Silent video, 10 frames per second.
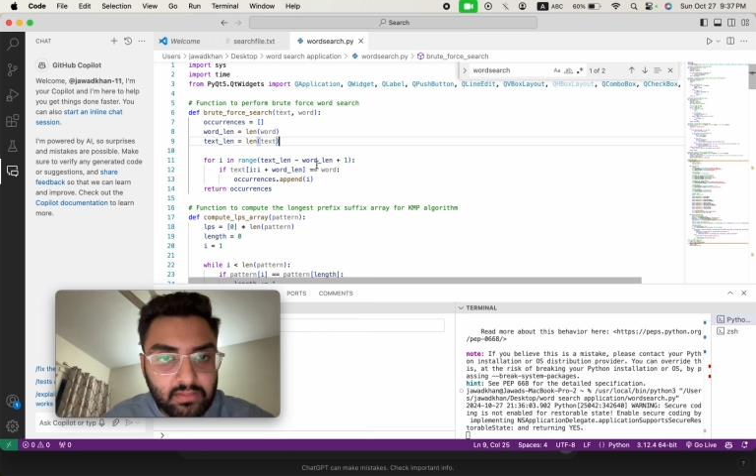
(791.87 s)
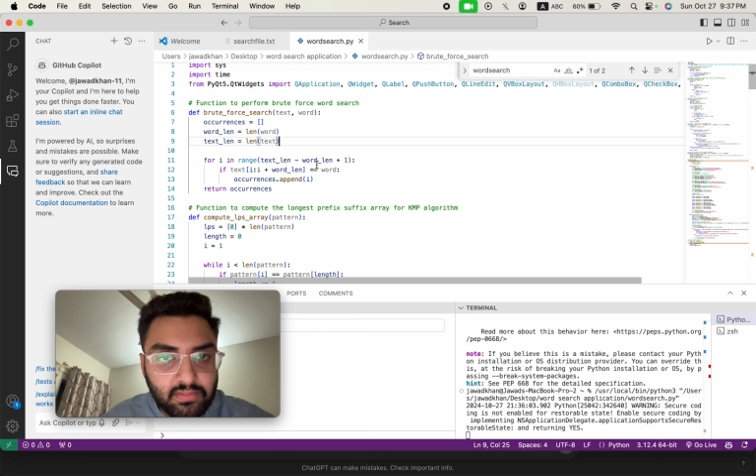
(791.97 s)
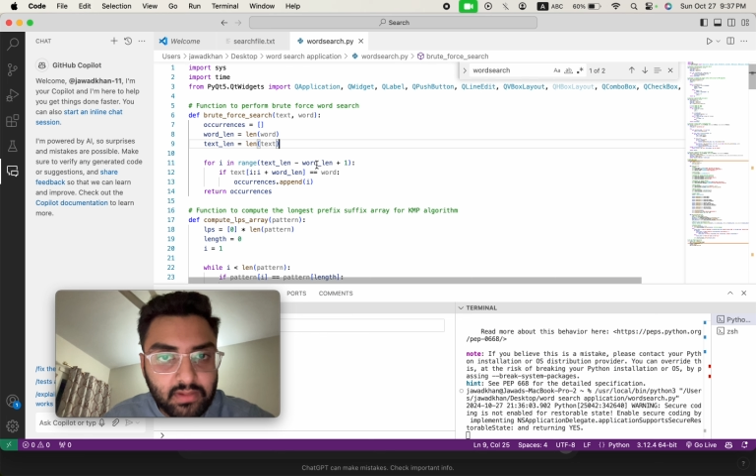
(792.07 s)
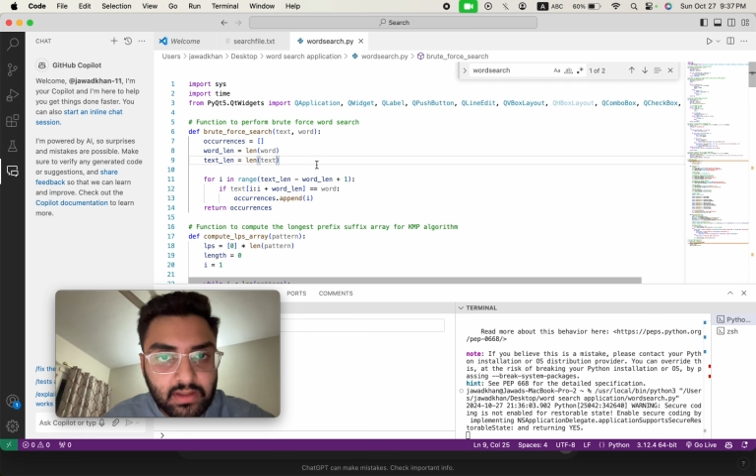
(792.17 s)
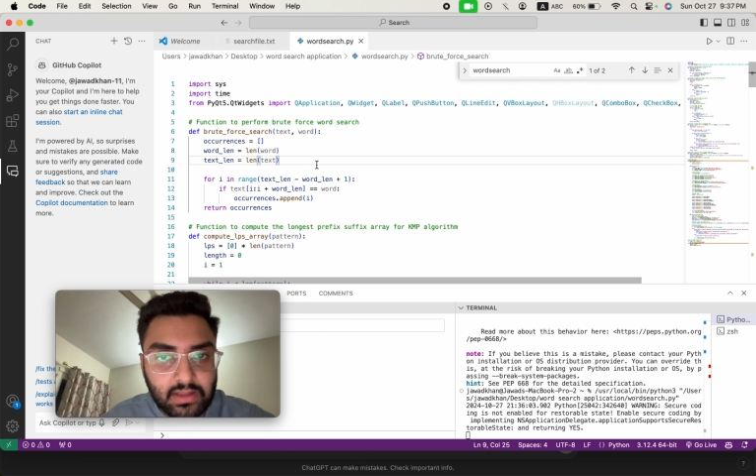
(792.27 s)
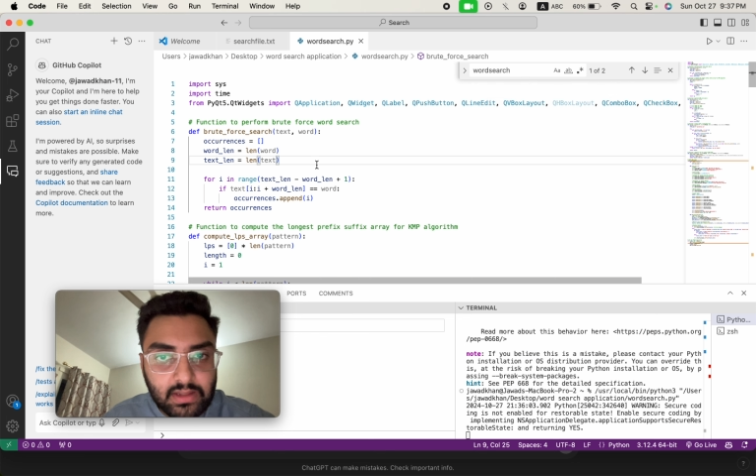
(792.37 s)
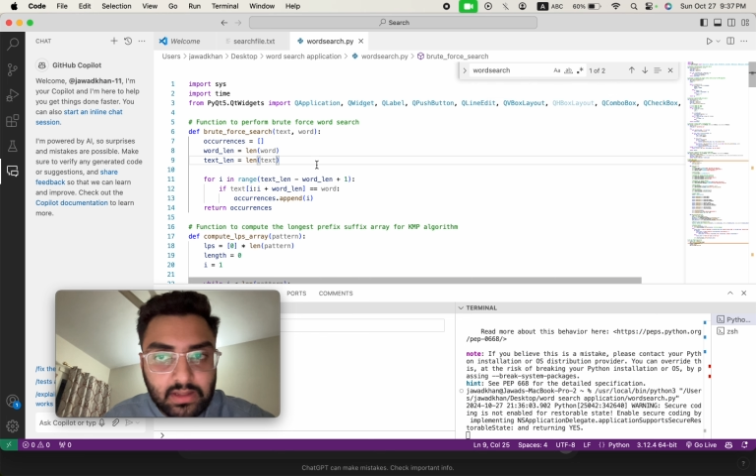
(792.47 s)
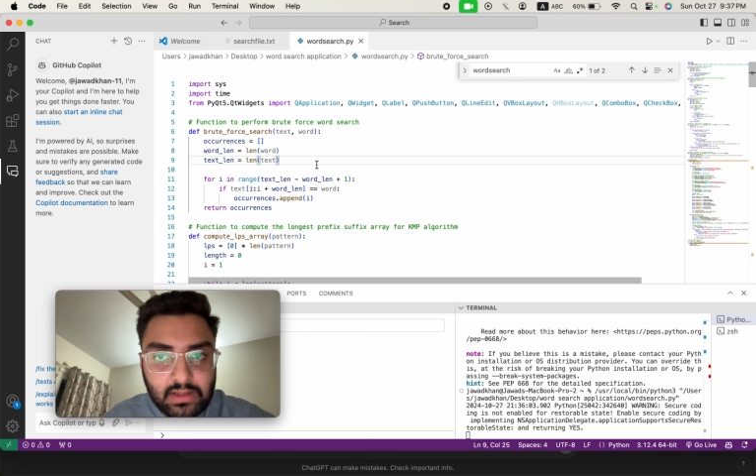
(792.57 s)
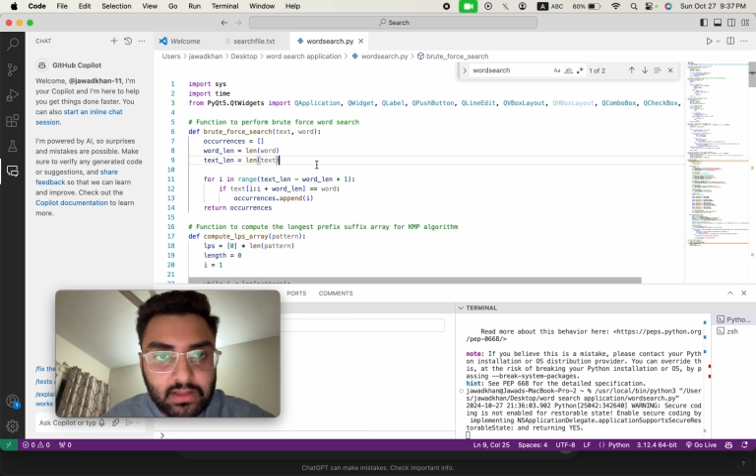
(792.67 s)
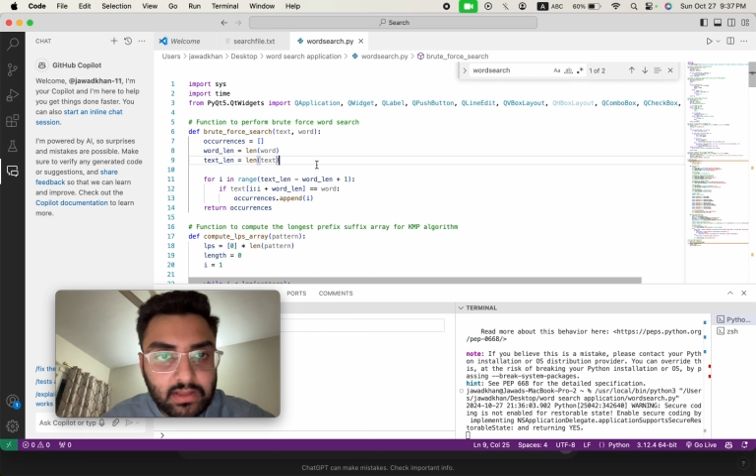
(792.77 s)
file
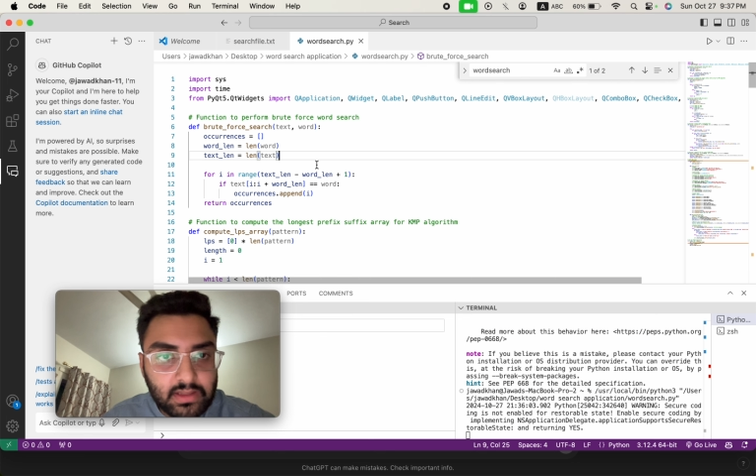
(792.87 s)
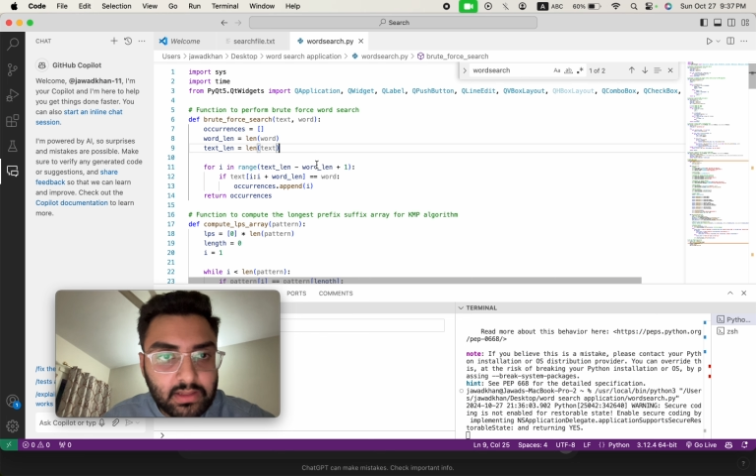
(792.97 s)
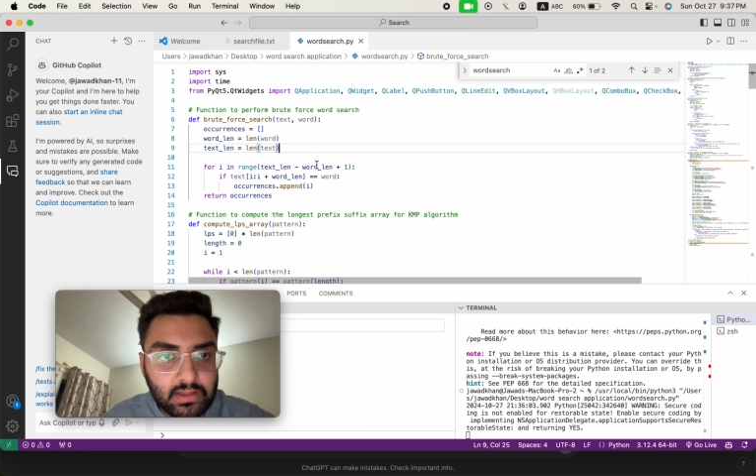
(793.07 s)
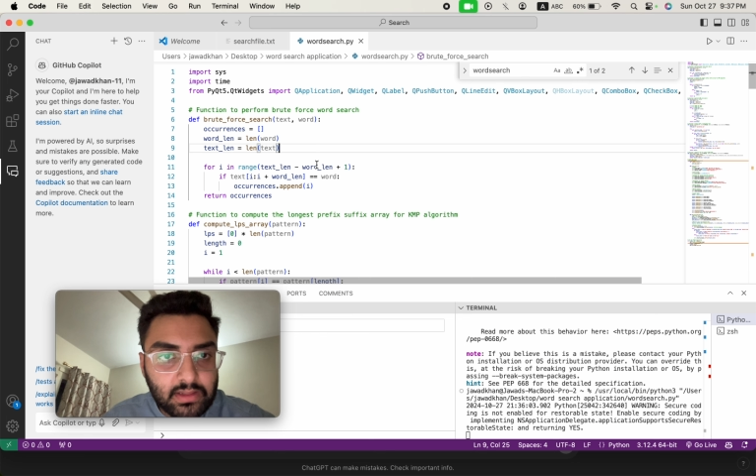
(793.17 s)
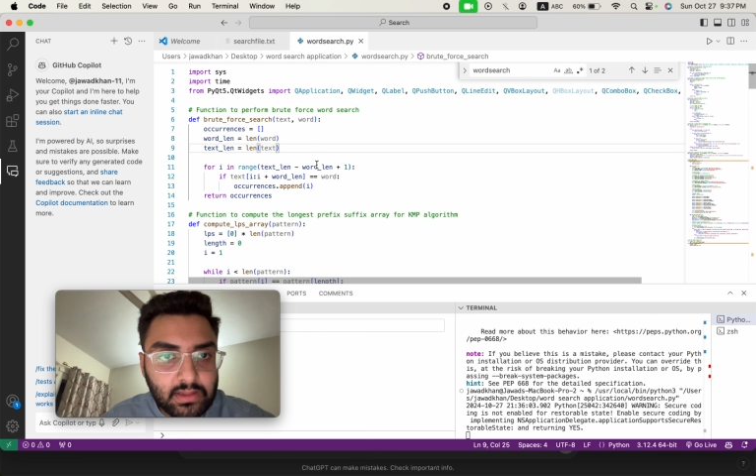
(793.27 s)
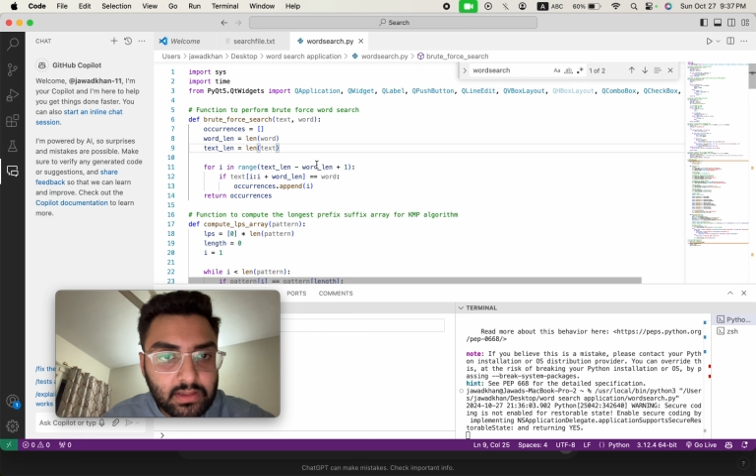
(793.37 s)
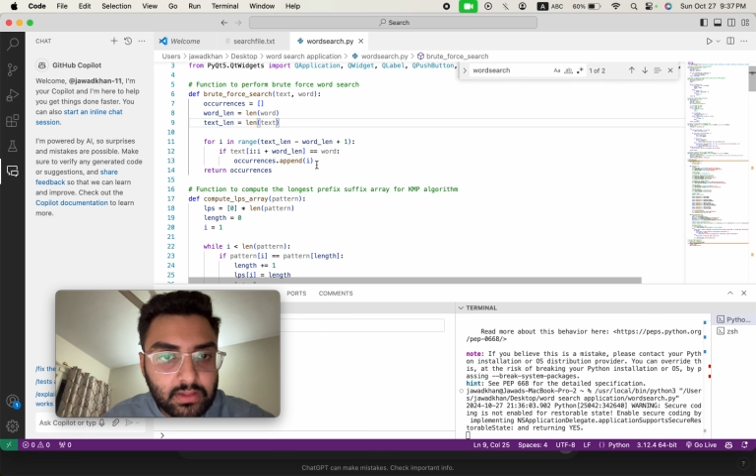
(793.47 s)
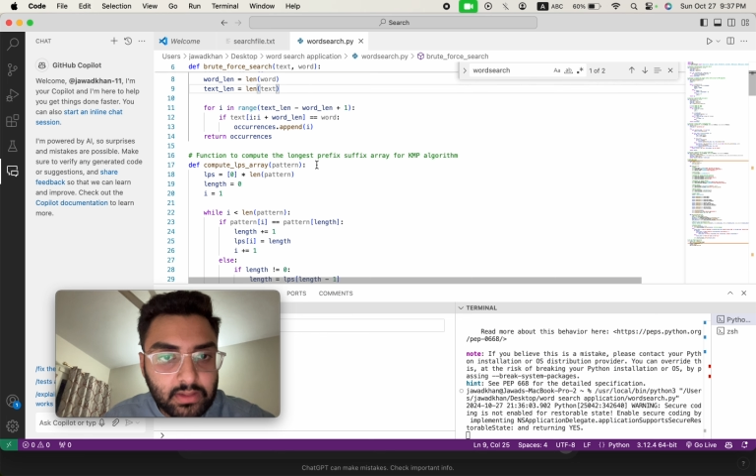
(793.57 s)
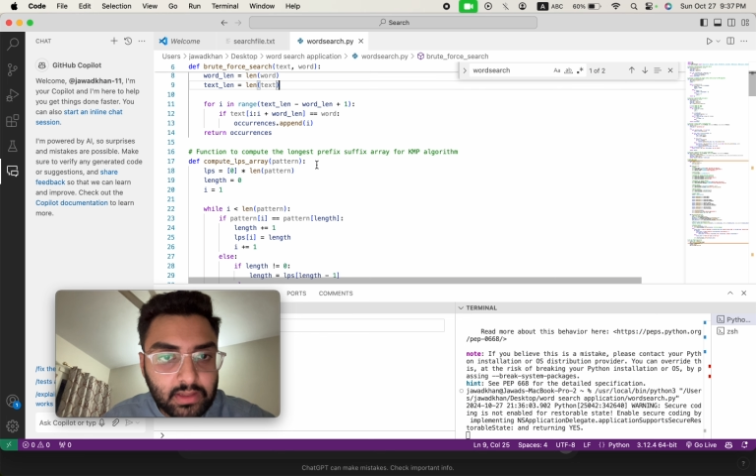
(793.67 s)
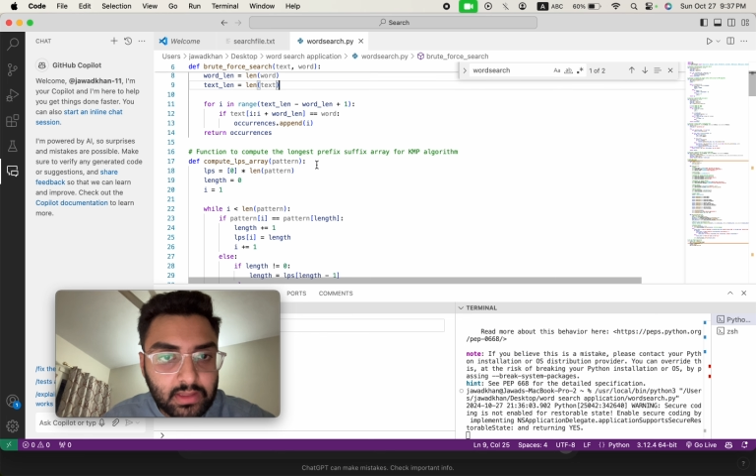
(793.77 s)

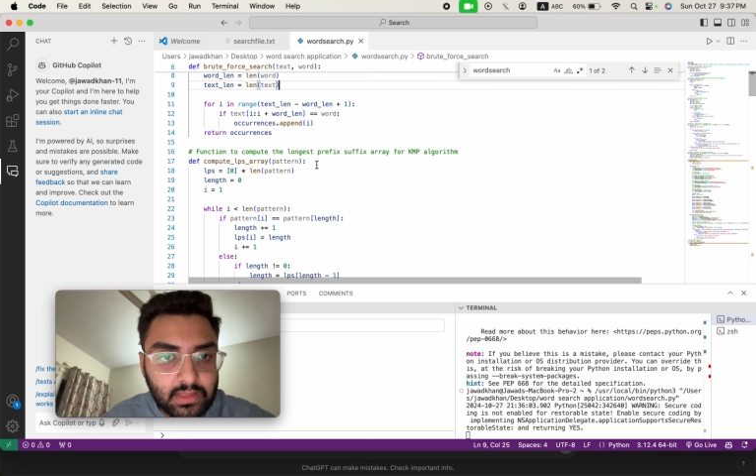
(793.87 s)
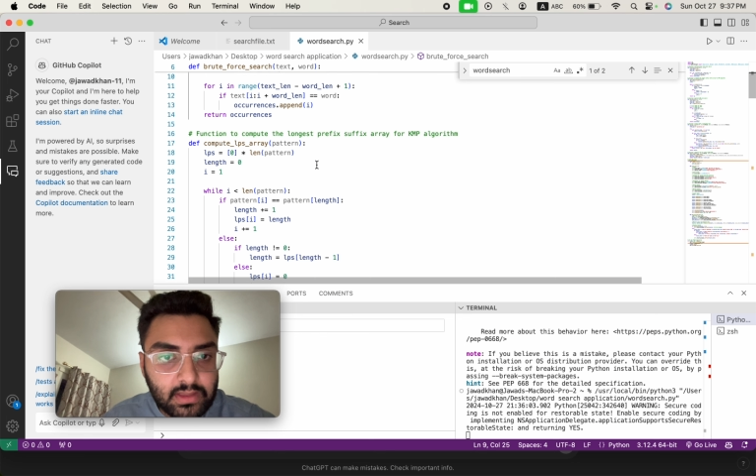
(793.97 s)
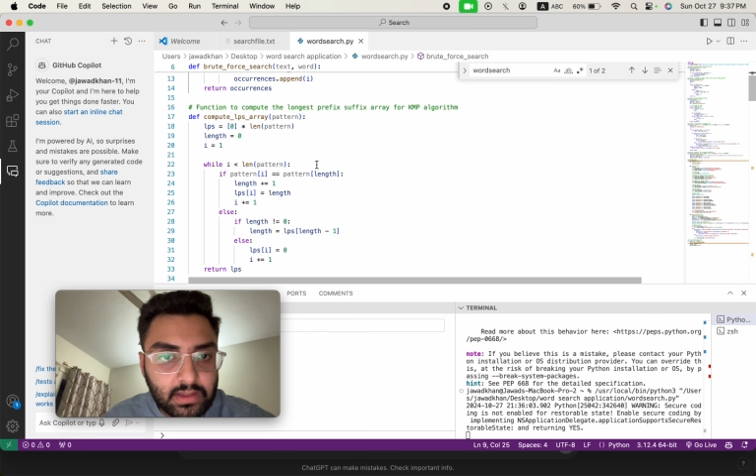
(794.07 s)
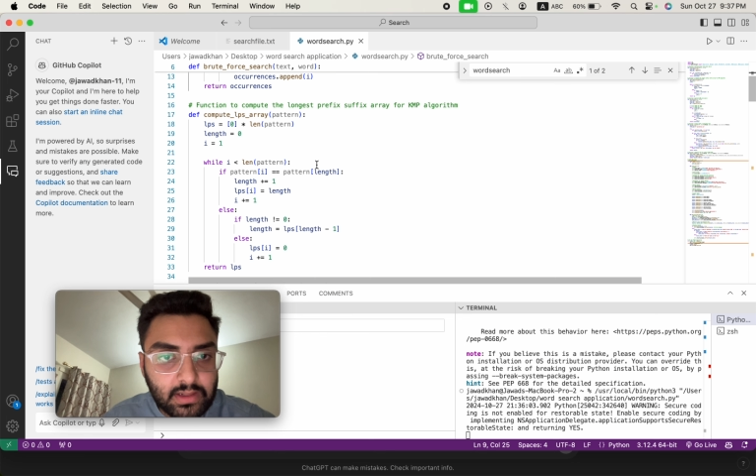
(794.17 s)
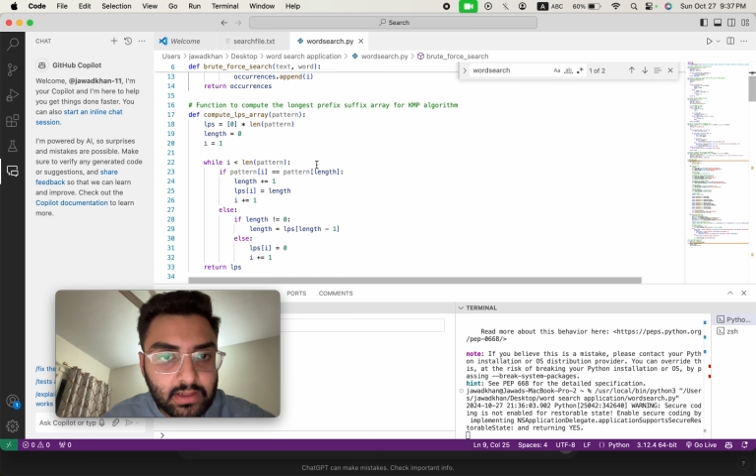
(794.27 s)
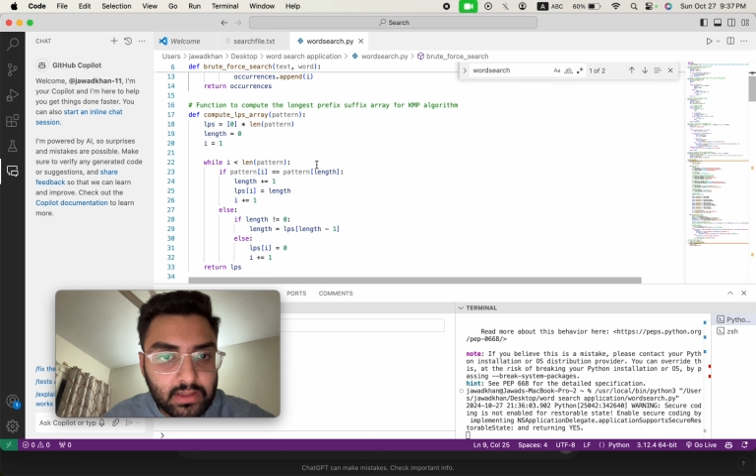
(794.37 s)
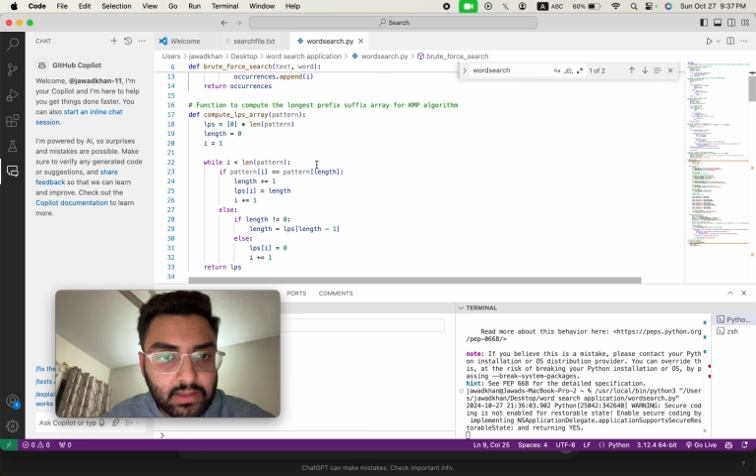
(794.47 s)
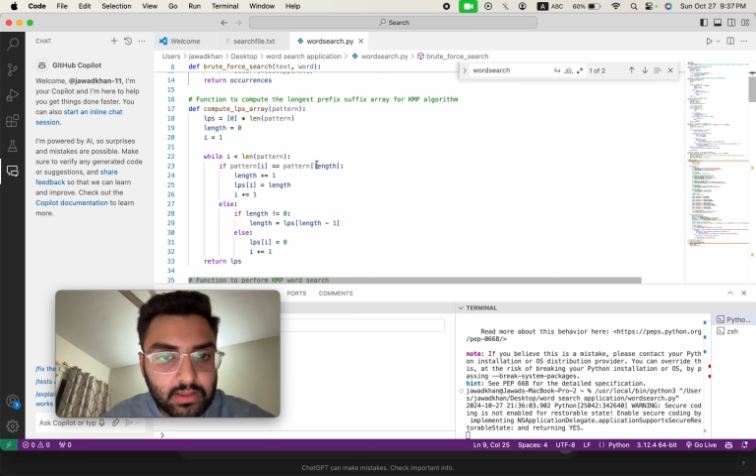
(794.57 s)
like that.